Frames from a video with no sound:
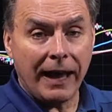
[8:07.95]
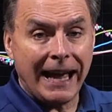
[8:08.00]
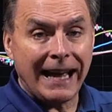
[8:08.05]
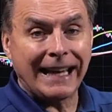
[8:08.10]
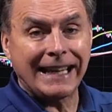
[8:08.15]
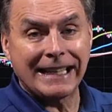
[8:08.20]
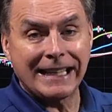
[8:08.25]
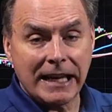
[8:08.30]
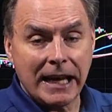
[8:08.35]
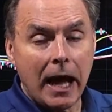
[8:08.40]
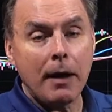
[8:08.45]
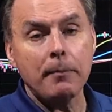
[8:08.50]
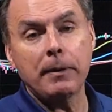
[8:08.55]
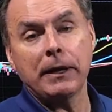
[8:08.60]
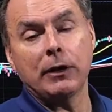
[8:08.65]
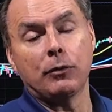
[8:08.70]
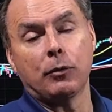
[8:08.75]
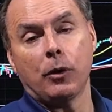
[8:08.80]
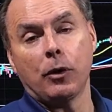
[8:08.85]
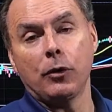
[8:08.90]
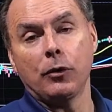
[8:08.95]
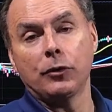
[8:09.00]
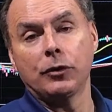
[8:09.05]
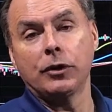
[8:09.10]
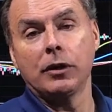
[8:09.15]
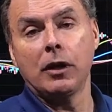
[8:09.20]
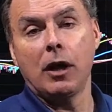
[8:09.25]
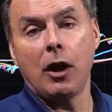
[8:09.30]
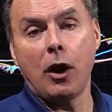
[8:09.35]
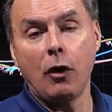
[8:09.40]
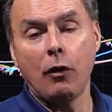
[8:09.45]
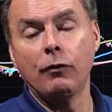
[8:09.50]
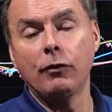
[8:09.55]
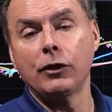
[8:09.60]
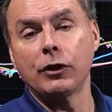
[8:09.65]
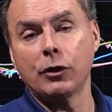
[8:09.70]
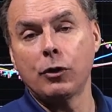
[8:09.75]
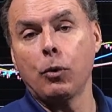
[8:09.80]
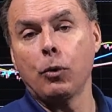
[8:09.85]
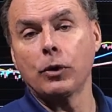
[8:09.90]
economic growth over
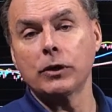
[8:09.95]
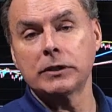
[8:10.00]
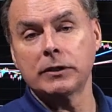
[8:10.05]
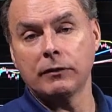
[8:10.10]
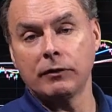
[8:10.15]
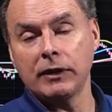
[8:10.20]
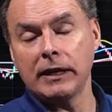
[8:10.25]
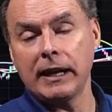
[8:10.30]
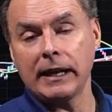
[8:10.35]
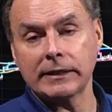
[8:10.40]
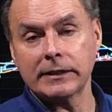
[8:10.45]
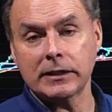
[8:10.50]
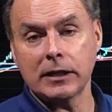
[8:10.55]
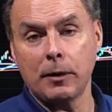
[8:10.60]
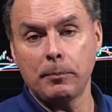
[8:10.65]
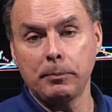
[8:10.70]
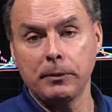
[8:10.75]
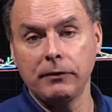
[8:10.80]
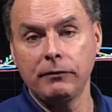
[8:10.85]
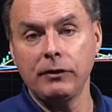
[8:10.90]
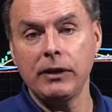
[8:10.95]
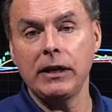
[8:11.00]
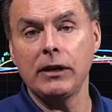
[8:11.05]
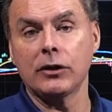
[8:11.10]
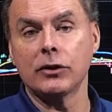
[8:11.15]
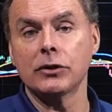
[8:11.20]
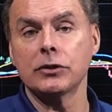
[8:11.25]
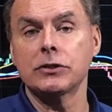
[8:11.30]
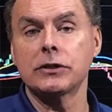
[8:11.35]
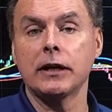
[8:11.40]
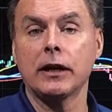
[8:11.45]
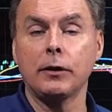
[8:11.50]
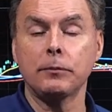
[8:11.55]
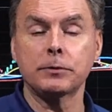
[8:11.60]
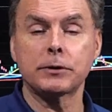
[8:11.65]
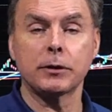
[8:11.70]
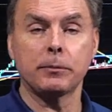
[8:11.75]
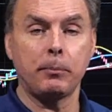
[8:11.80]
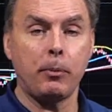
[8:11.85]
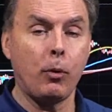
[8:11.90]
the course of the next couple of years to
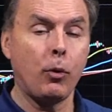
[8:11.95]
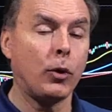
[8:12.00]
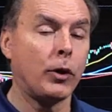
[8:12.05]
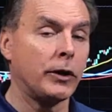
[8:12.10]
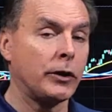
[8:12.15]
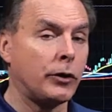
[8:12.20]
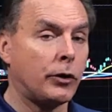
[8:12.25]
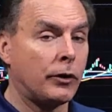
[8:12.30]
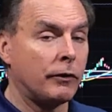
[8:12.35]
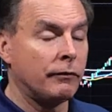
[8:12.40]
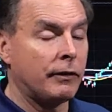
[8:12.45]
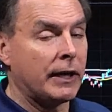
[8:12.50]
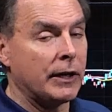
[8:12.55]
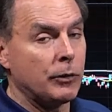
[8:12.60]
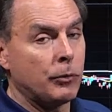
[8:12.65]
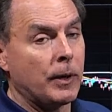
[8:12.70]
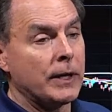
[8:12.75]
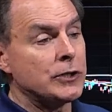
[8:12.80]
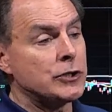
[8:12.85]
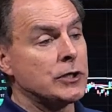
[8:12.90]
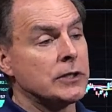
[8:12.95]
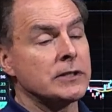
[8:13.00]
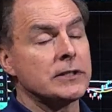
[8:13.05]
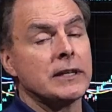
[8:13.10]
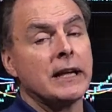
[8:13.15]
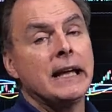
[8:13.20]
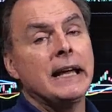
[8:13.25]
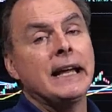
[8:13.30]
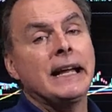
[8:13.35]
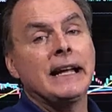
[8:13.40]
help support current valuations.